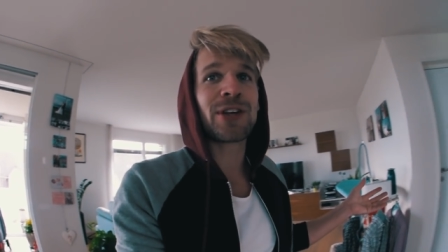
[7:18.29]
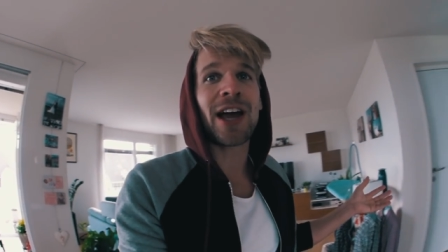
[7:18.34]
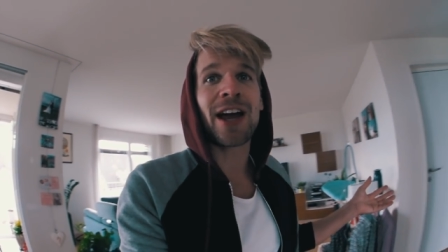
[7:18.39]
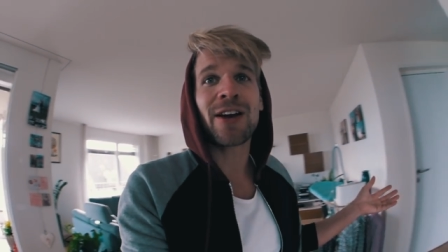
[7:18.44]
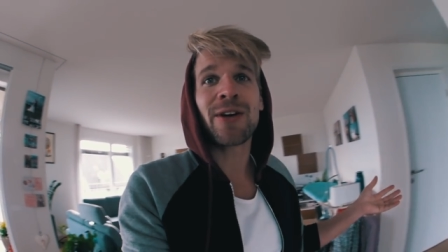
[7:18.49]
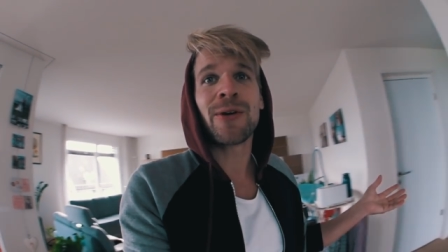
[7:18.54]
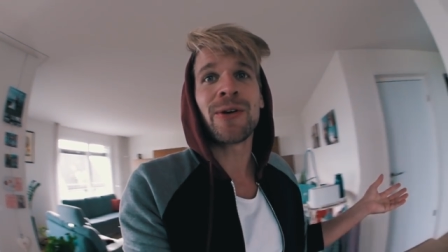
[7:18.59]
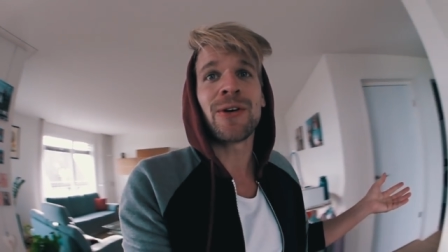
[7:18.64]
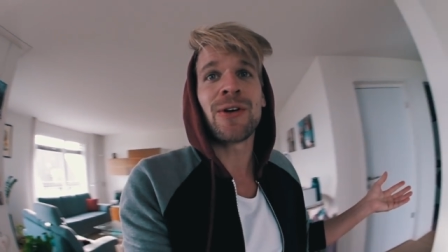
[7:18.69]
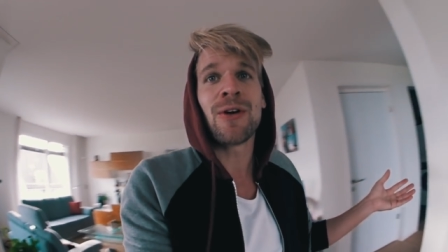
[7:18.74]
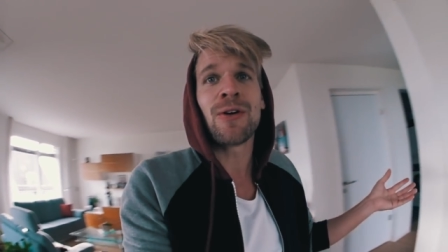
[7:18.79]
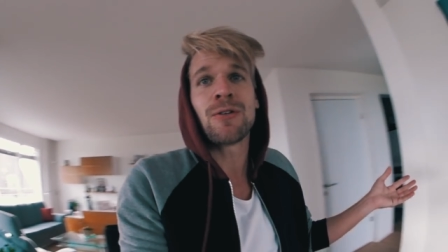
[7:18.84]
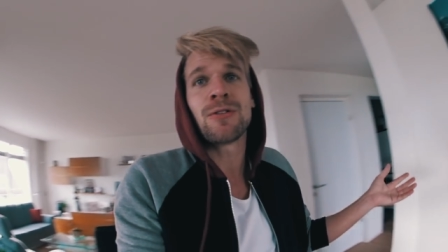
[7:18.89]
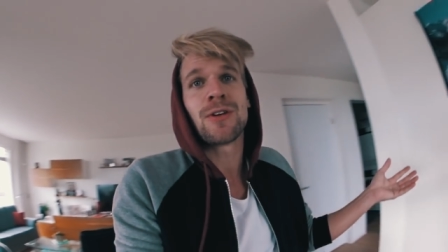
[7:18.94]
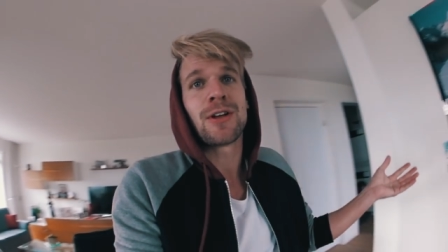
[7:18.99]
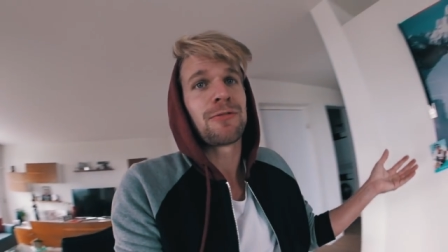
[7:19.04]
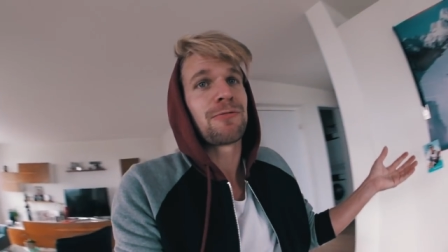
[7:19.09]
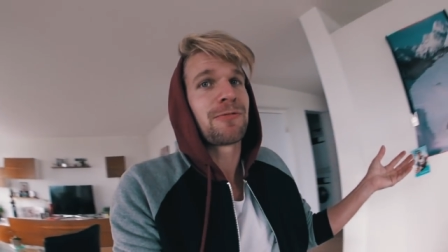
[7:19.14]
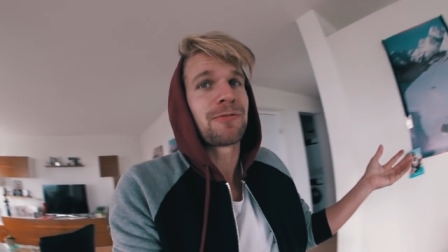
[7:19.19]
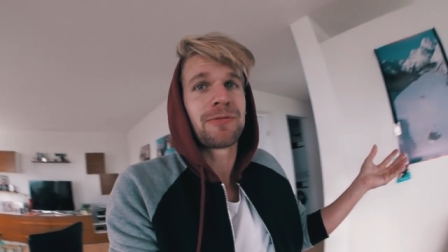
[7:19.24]
I don't know
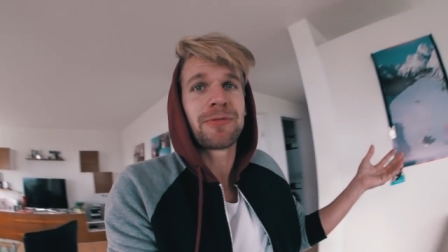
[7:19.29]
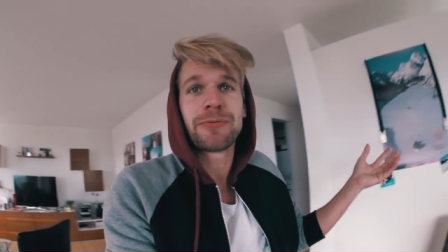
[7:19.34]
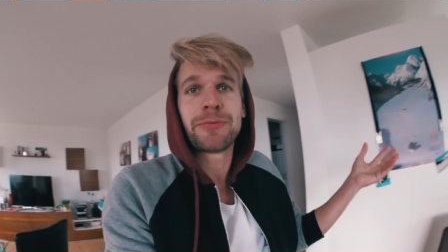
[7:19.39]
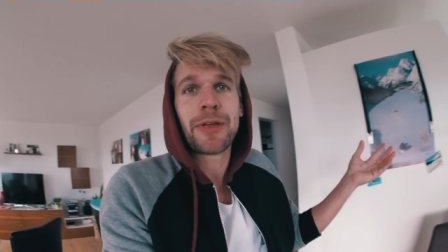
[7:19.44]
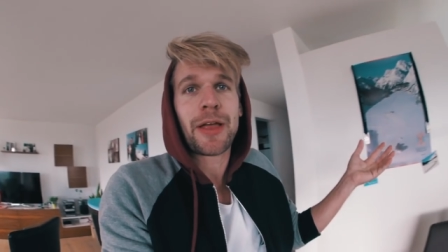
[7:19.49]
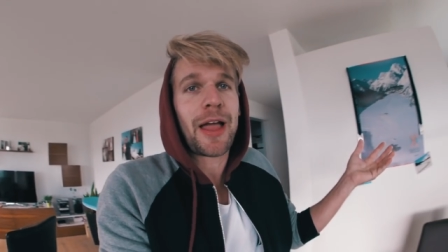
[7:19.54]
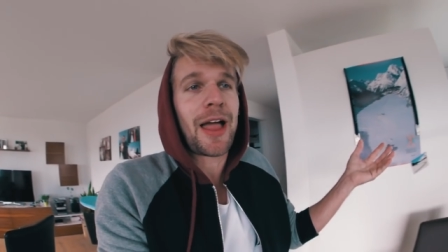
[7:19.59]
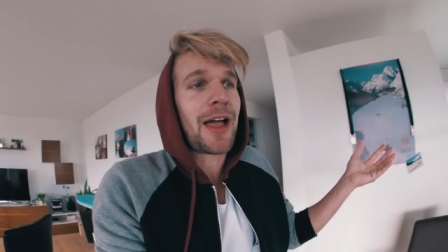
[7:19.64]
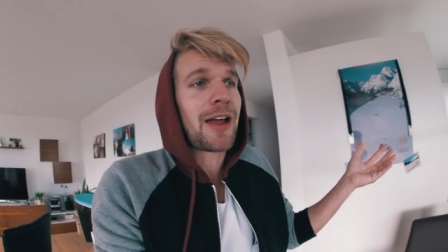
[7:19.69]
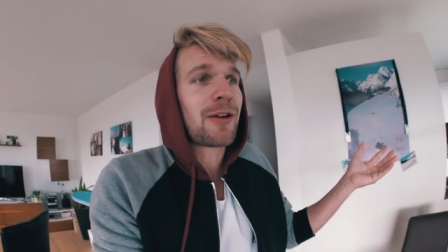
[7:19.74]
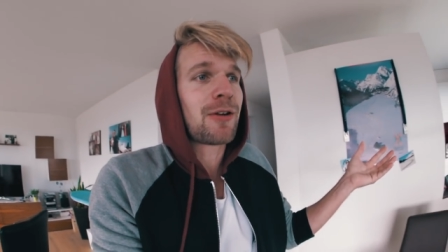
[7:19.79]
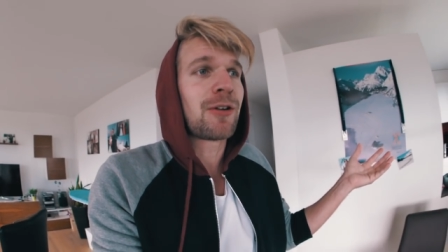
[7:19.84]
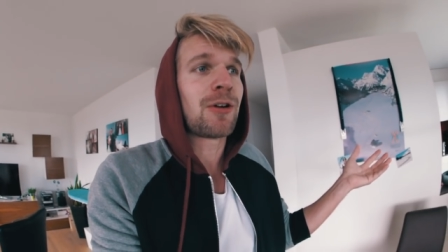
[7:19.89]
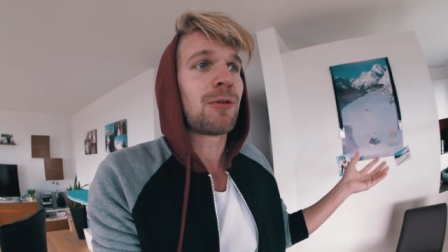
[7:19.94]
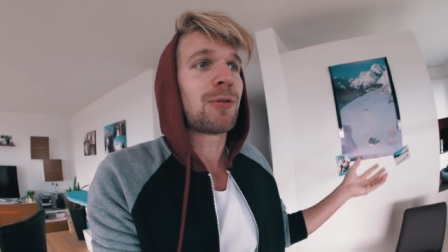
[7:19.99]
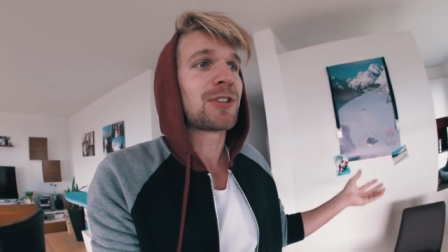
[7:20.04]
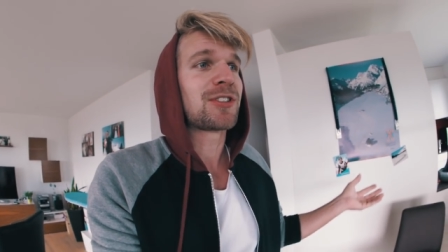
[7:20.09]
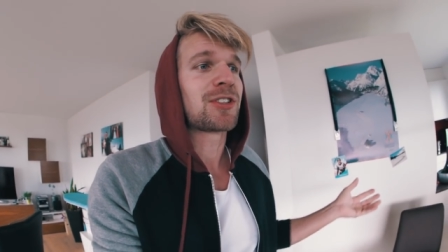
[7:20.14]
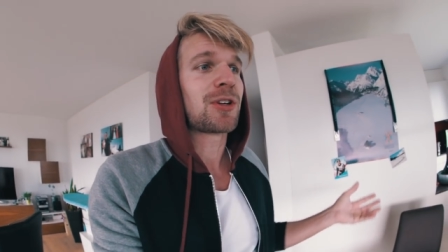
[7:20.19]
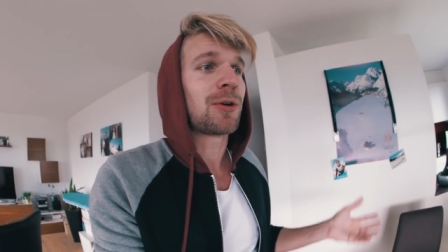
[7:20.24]

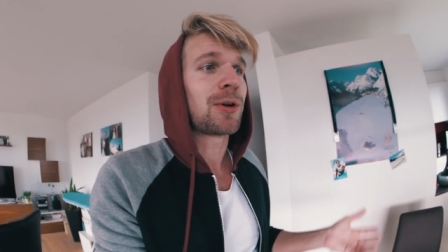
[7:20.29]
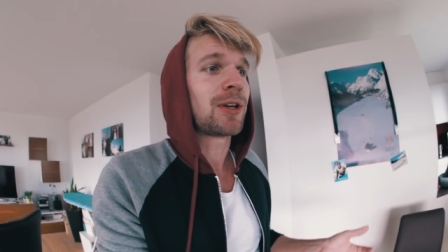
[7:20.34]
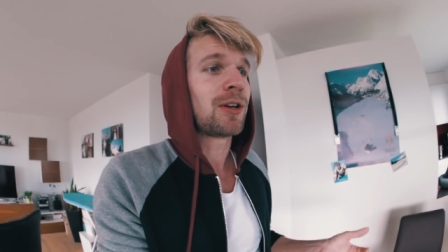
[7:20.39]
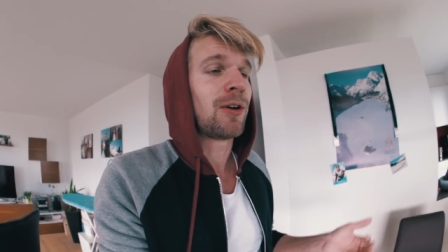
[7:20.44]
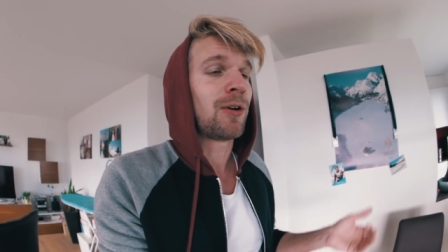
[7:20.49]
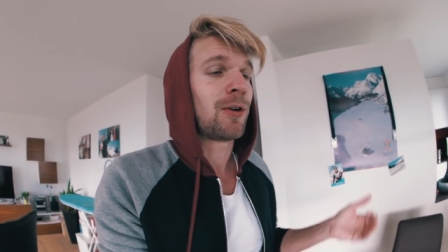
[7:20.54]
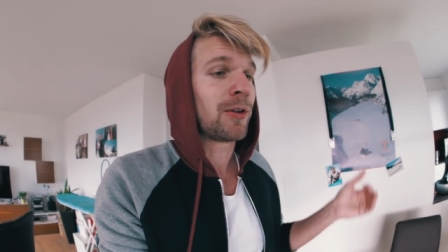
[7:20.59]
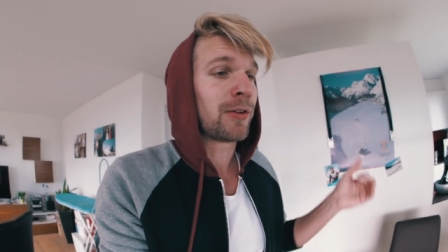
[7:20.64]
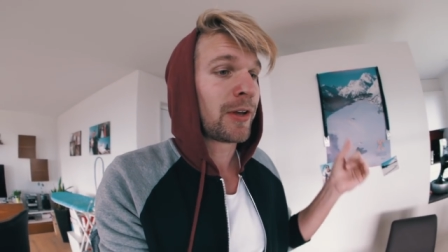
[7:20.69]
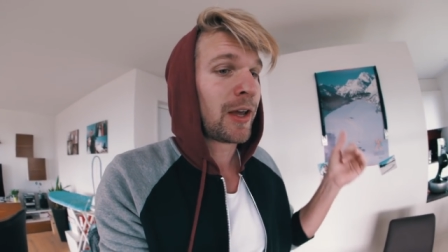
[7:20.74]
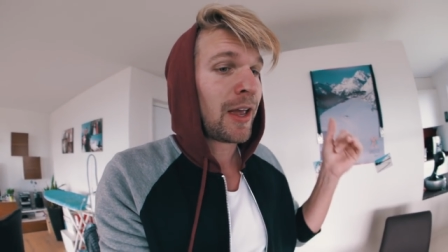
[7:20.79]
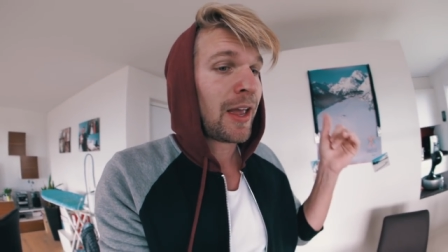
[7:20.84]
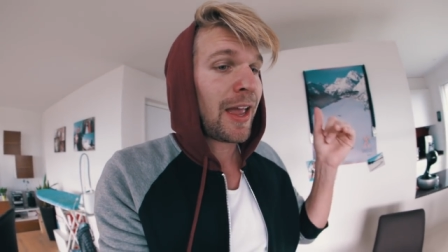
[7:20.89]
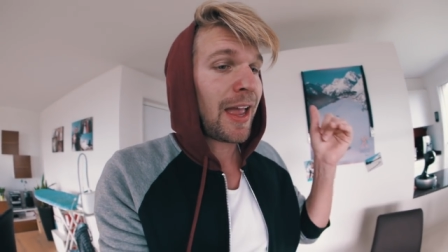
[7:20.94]
what's going on.